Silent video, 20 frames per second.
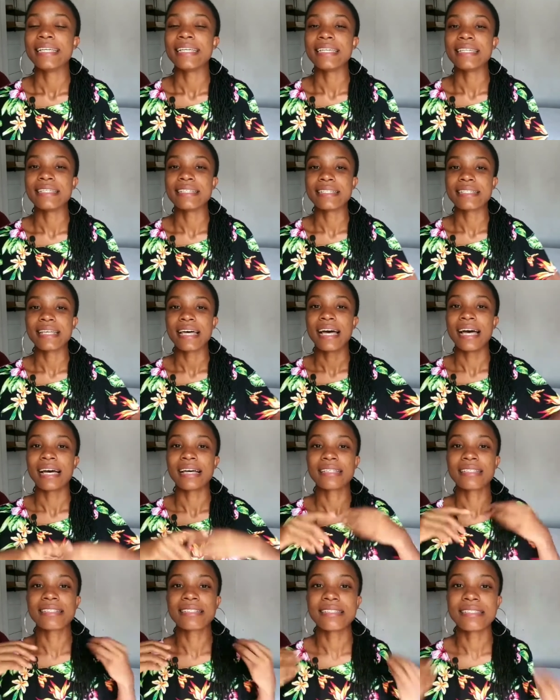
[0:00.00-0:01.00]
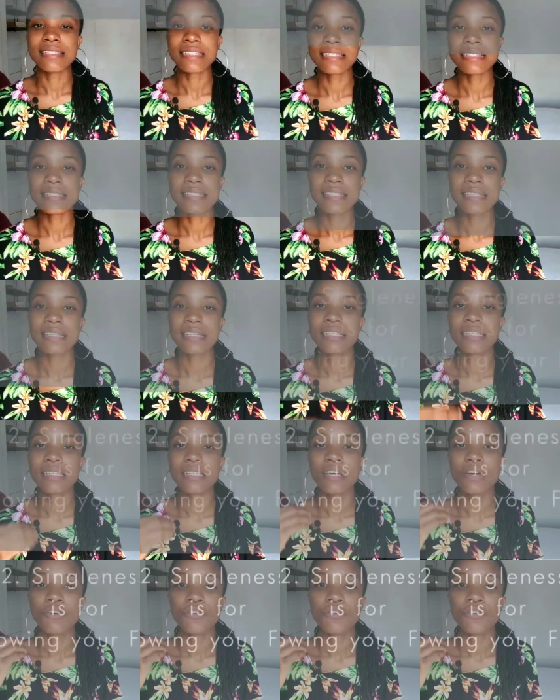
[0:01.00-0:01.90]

is a season